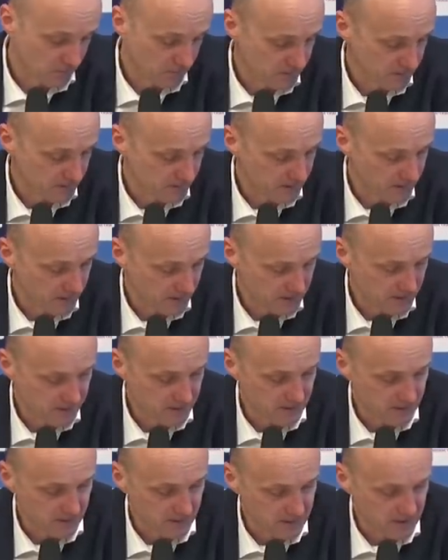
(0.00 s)
in the
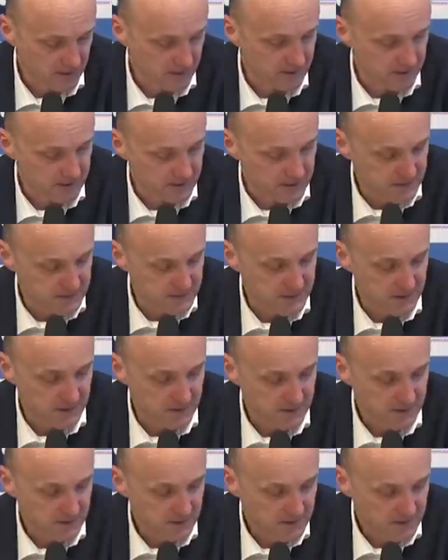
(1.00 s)
end, exactly this,
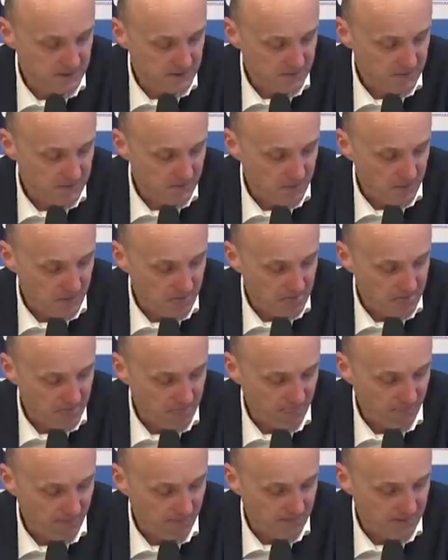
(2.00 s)

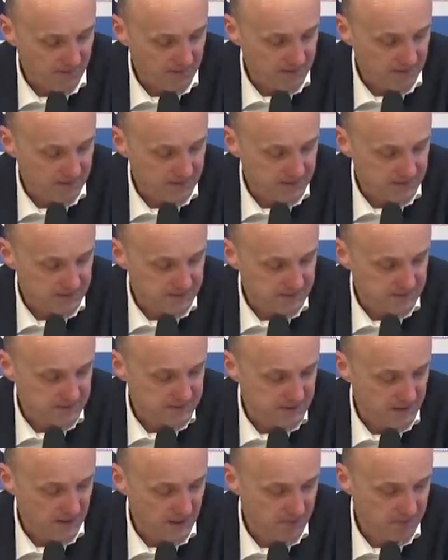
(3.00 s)
uh,
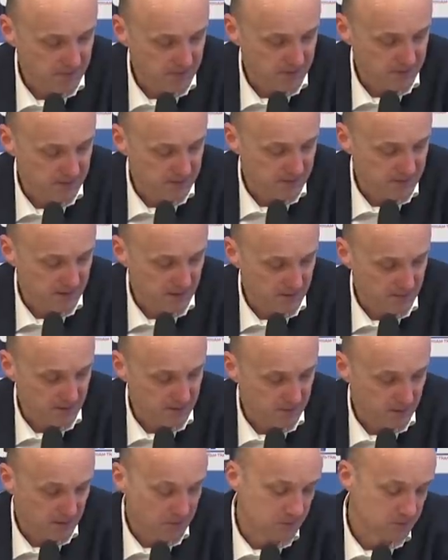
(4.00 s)
this happened. I
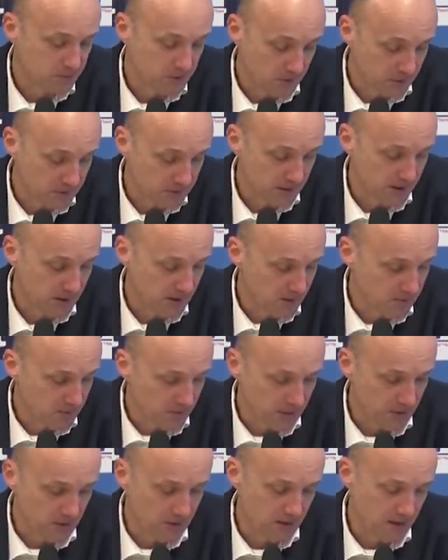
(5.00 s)
mean, we control the game
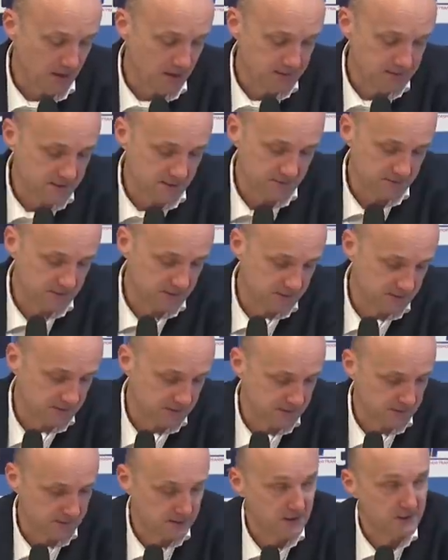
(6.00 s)
more or less after
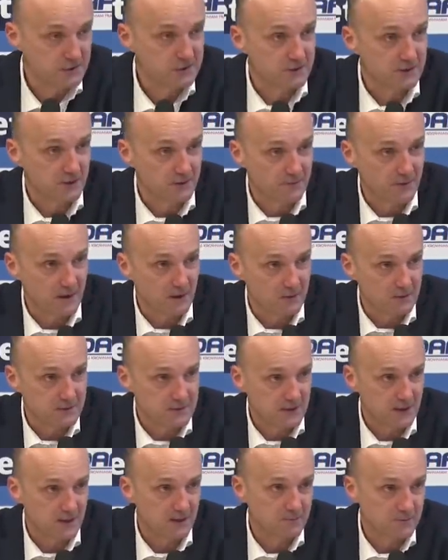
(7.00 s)
these intentional
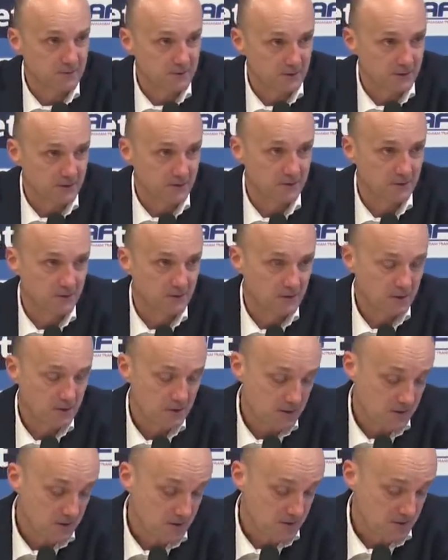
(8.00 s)
fouls come, you know.
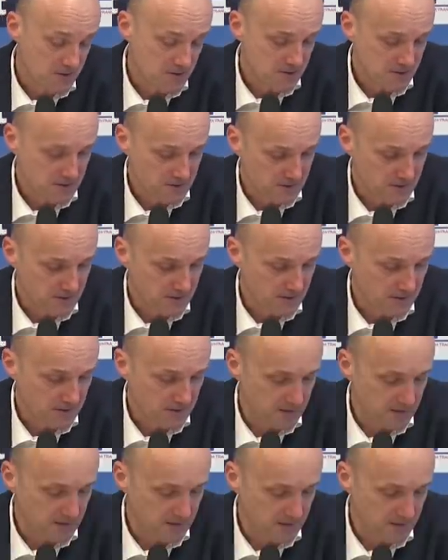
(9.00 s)

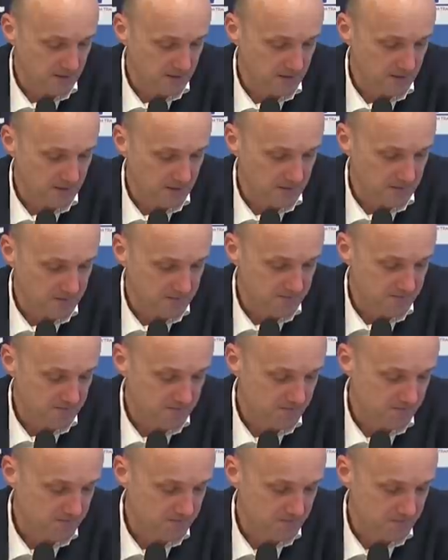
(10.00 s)
Uh,
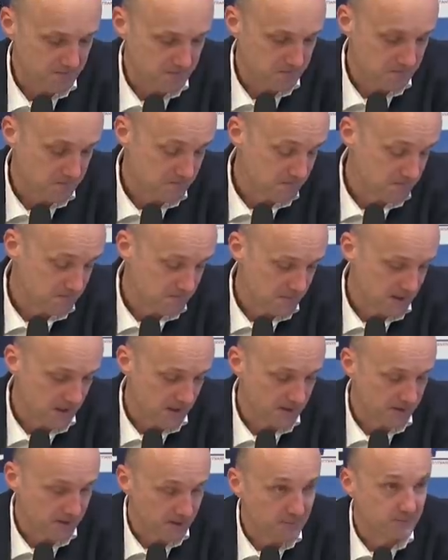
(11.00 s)

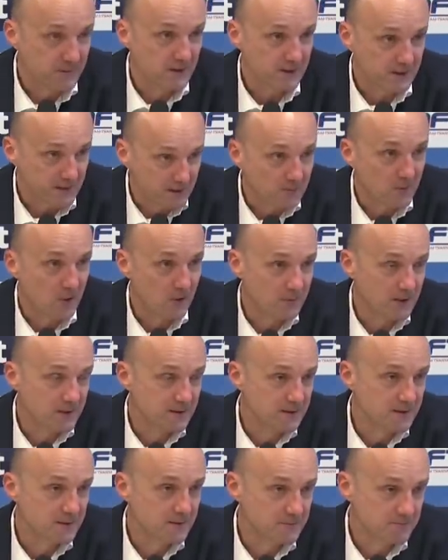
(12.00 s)
and they feel the
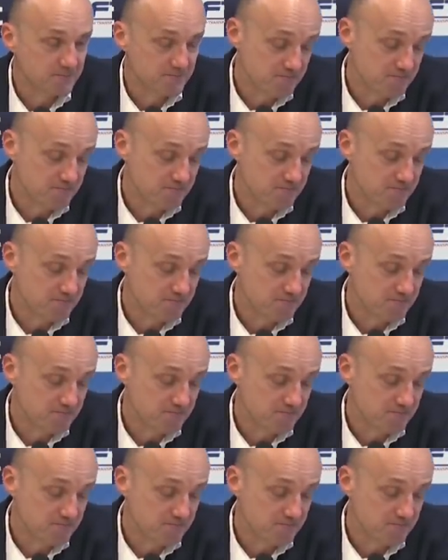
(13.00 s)
moment.